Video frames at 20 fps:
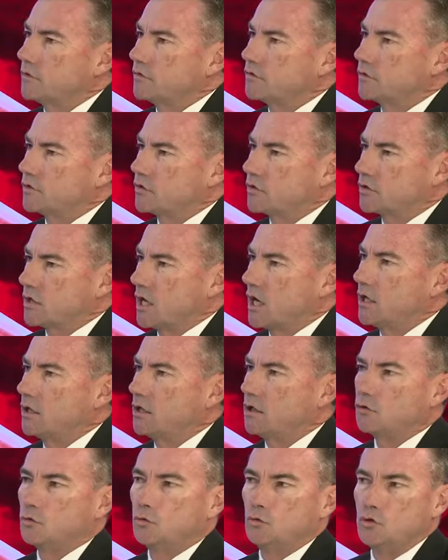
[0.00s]
the
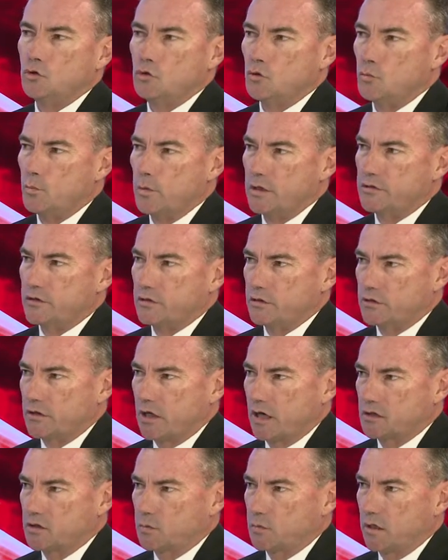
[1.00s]
sustaining or new business
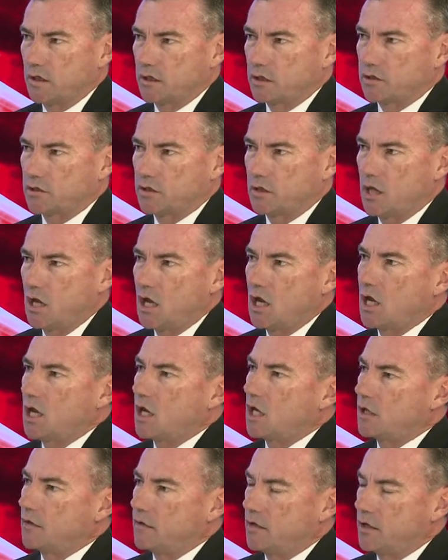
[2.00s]
aspects. And